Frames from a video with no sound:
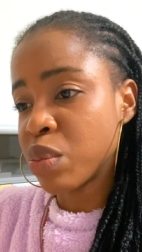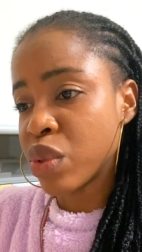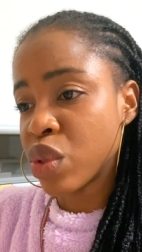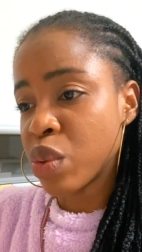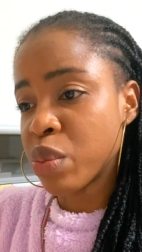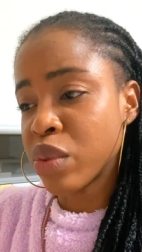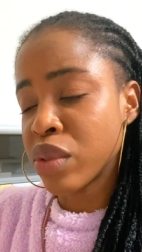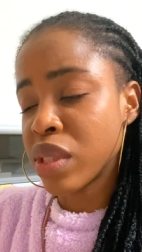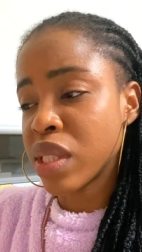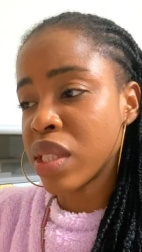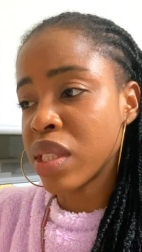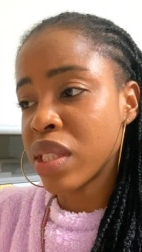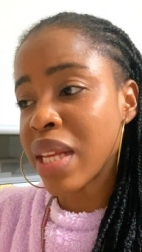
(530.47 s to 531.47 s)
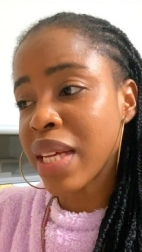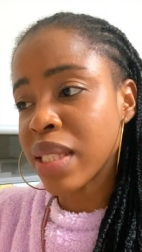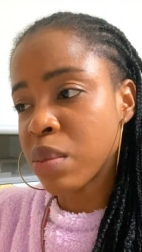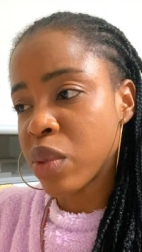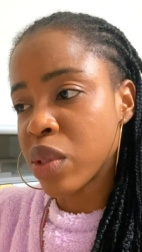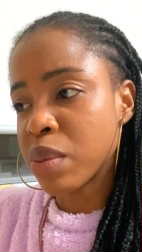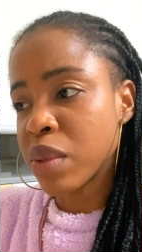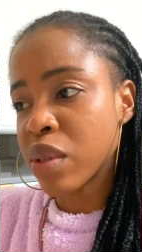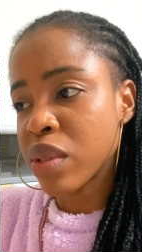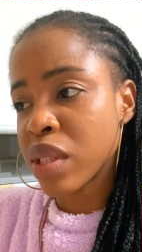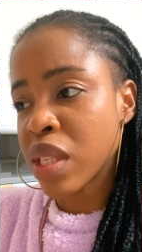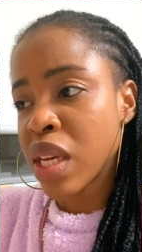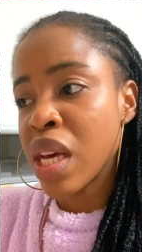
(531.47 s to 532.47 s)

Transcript: which opens next month, because